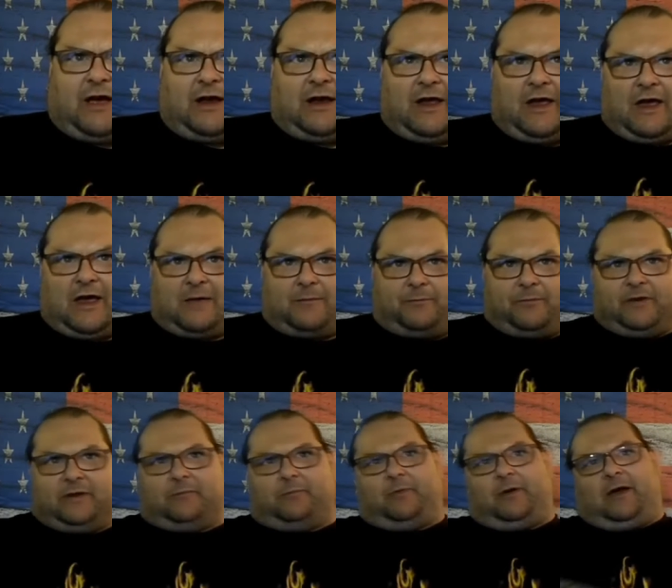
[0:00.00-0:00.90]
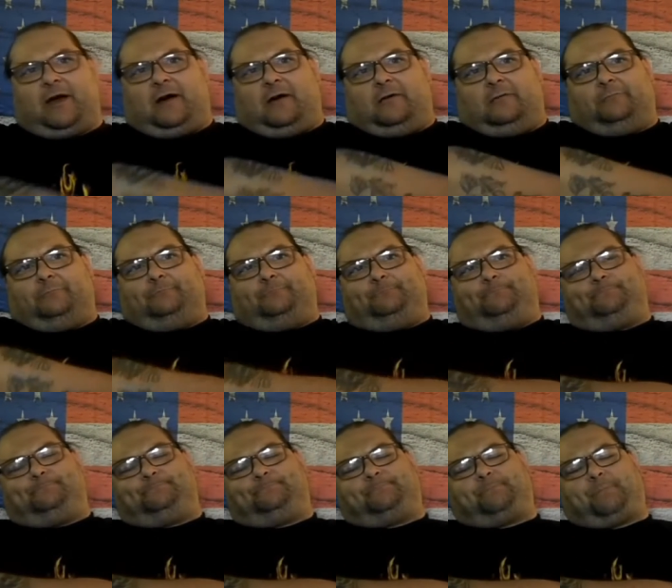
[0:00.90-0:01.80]
not happy about
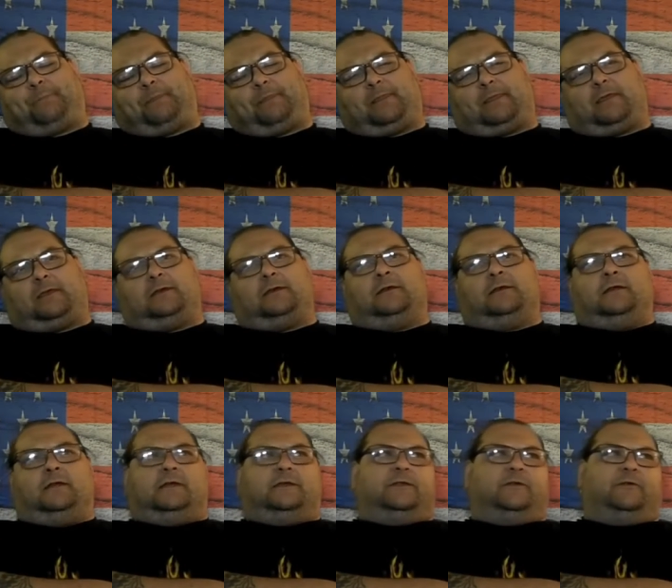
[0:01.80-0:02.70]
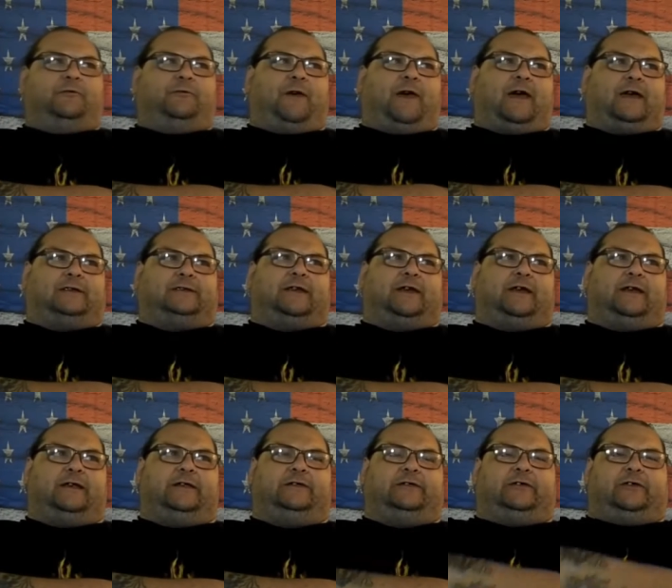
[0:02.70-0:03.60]
the fact
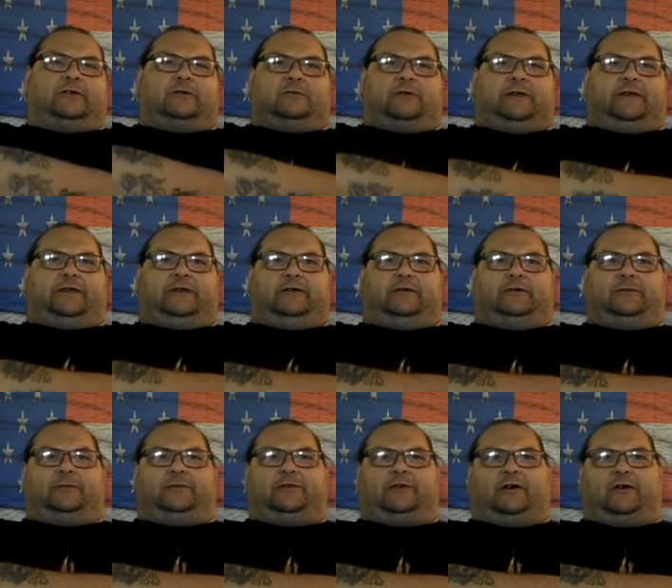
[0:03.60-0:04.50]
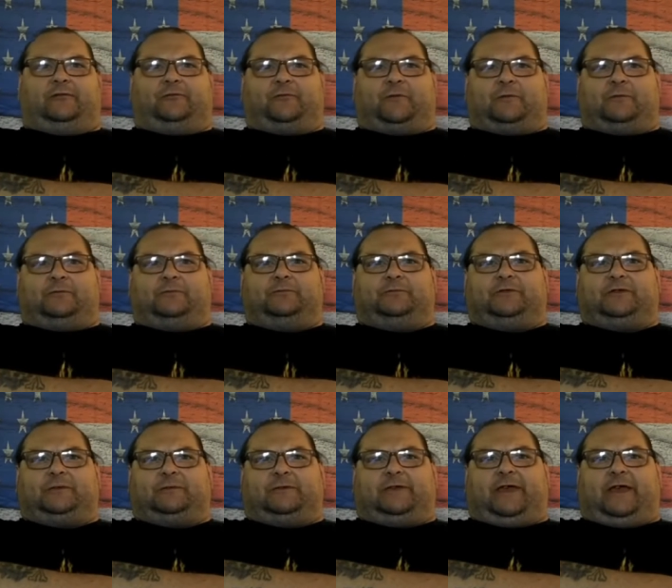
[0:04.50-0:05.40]
that he's going to recuse himself from
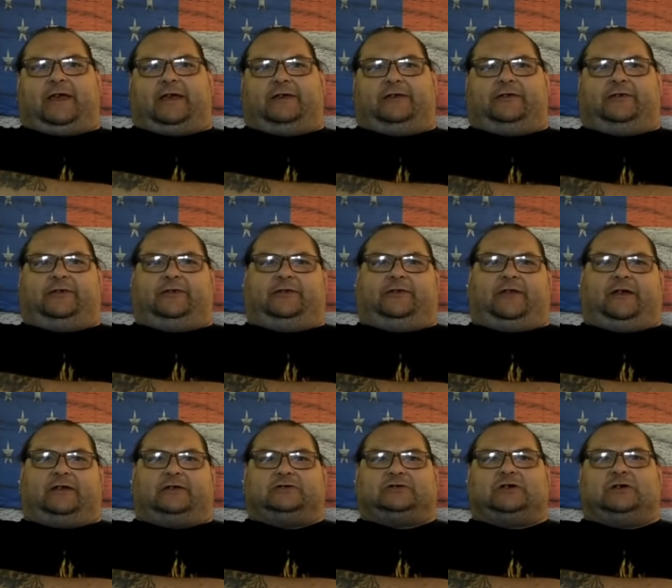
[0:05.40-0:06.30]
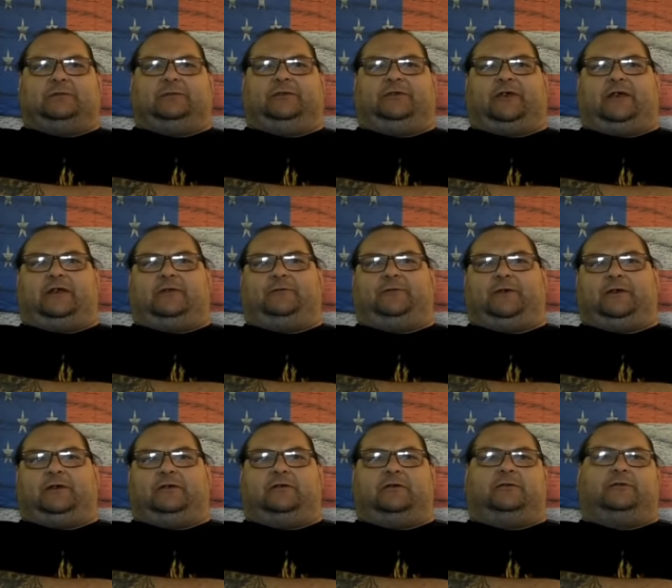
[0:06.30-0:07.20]
some cases that Trump said if
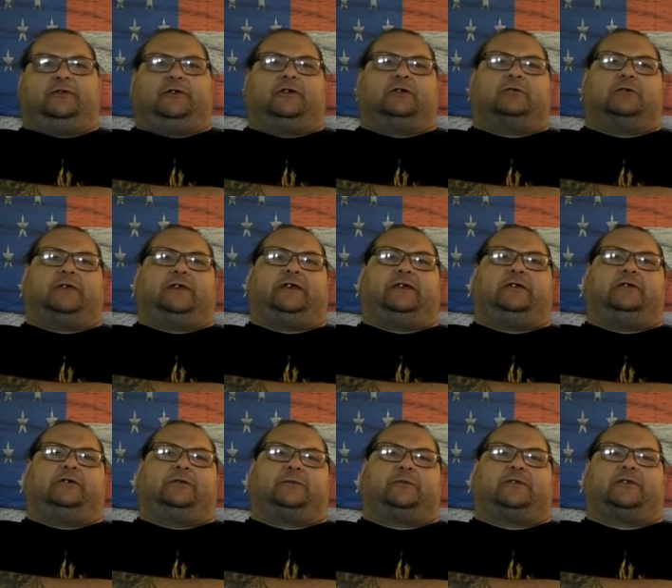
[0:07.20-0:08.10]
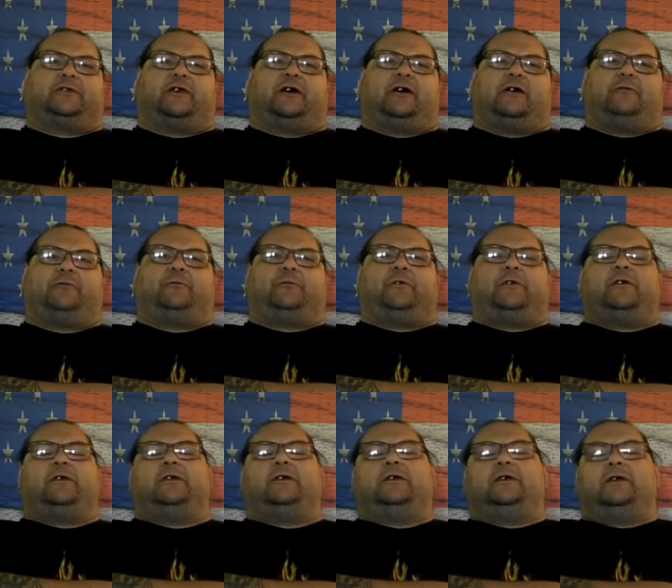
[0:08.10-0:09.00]
he knew he was going to recuse himself,
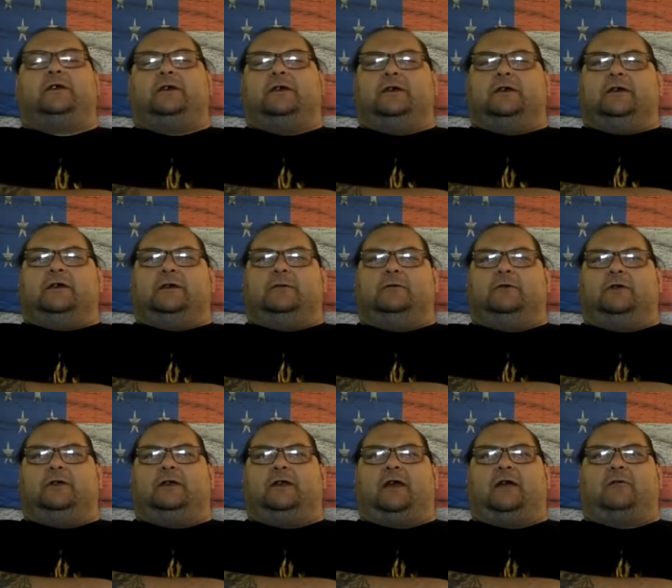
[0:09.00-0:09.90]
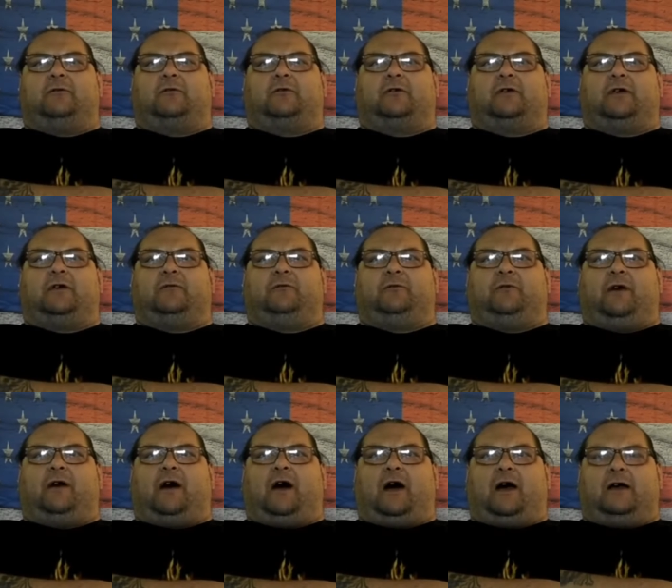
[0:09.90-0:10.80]
he would have never have
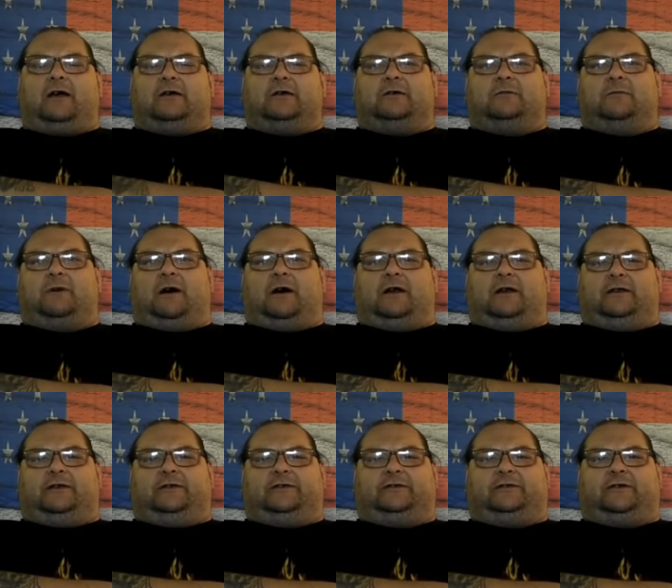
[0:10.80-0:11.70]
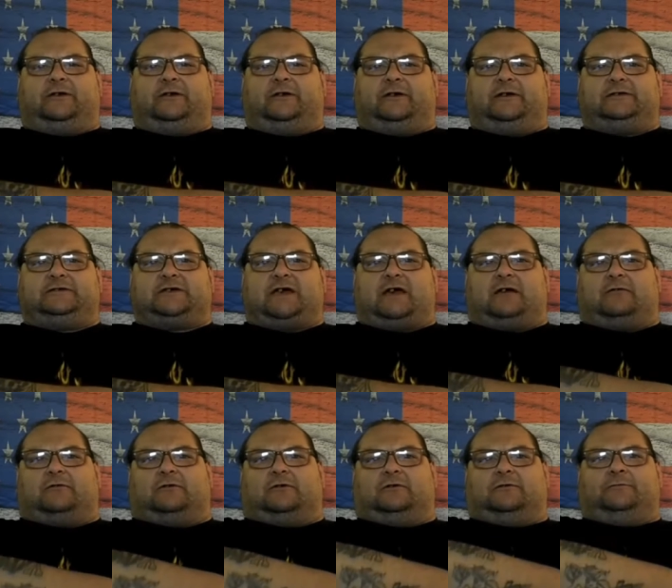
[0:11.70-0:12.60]
hired him on as Attorney
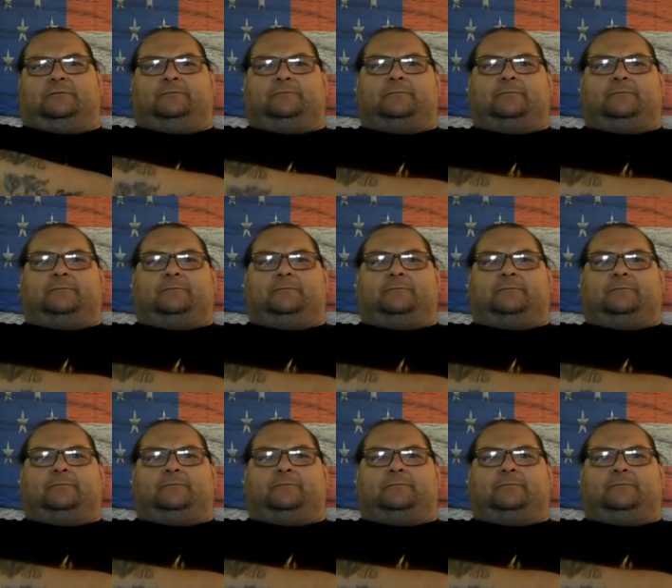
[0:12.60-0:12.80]
General.